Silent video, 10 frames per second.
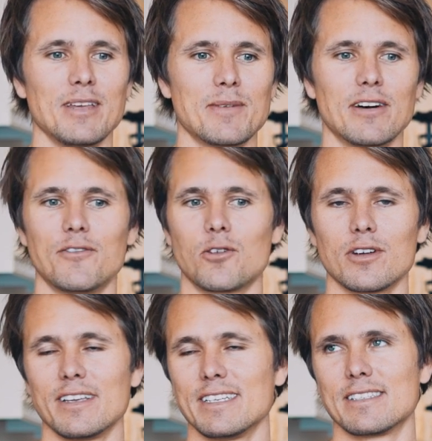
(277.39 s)
email for
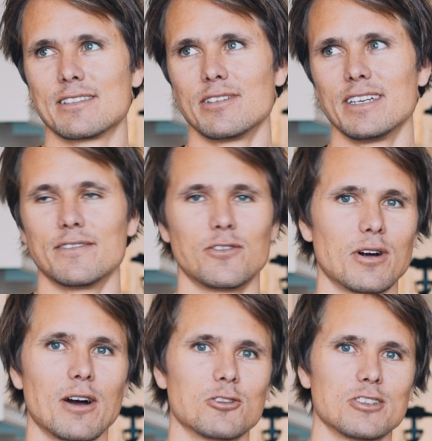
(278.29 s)
at least 3 to
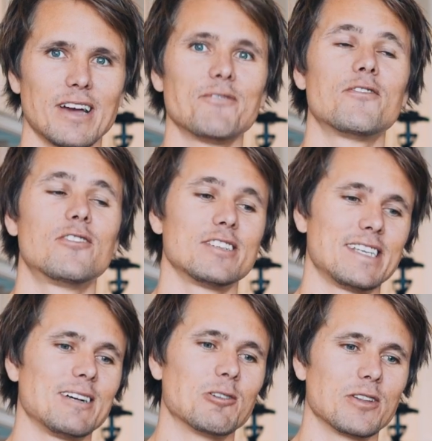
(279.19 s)
4 hours every
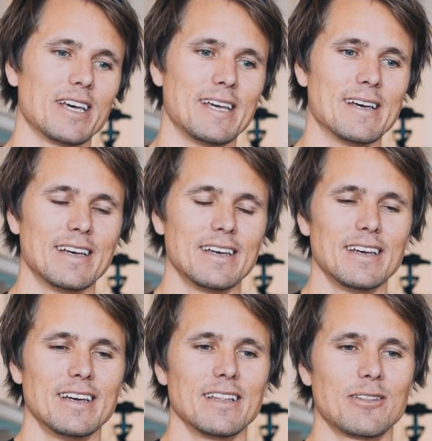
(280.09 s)
single day,
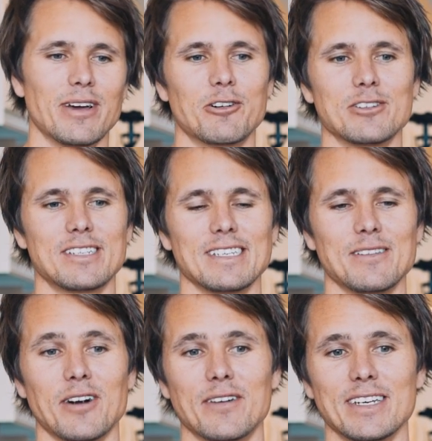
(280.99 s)

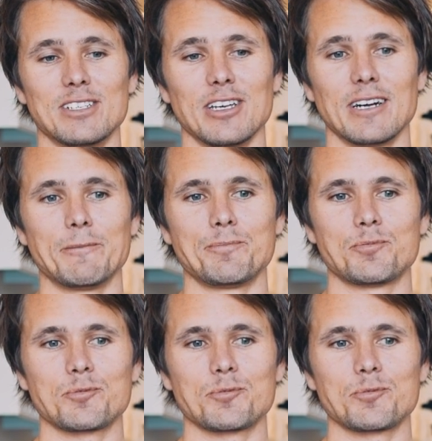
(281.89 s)
365 days a year.